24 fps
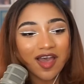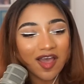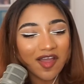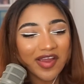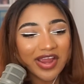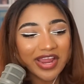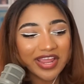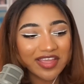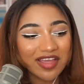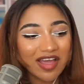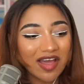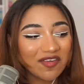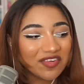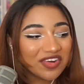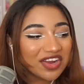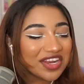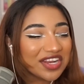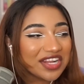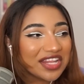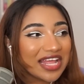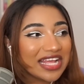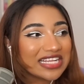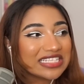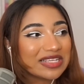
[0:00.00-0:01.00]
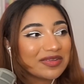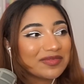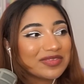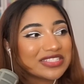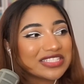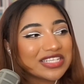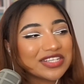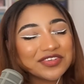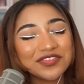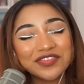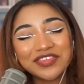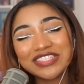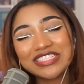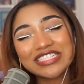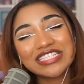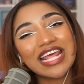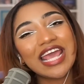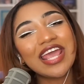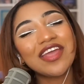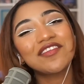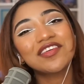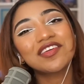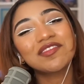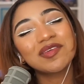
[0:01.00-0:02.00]
All right, y'all, we're on the last episode for
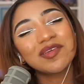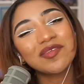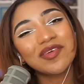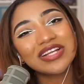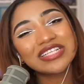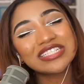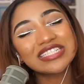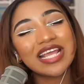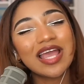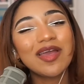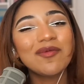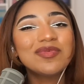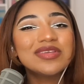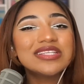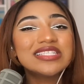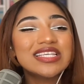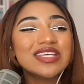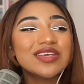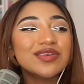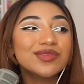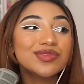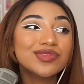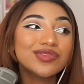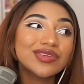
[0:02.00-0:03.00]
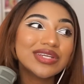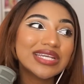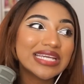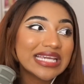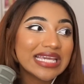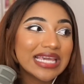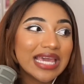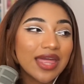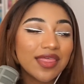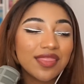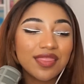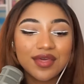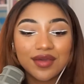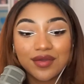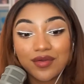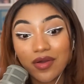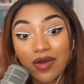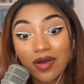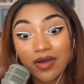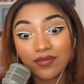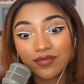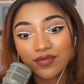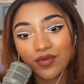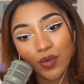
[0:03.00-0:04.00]
today. We're going to be watching episode 3 of the
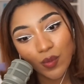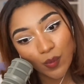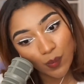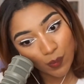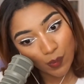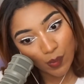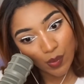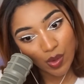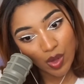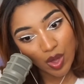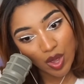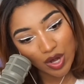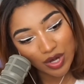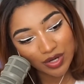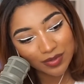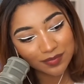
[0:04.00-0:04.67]
Gulf War.